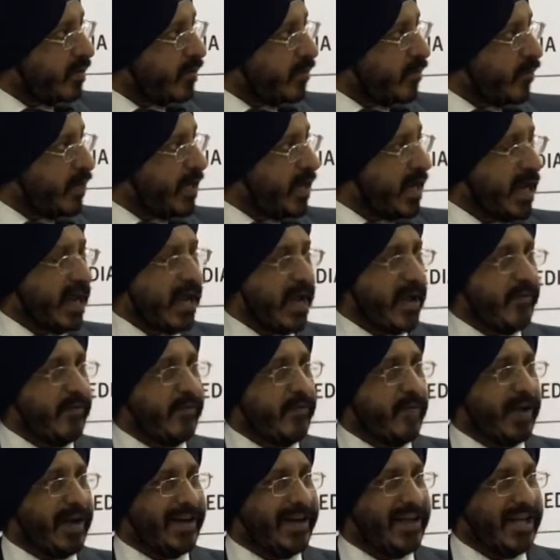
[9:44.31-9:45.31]
we
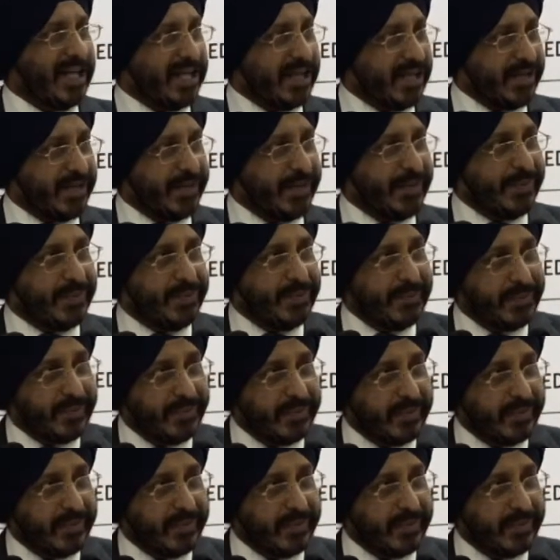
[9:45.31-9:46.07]
have a leader,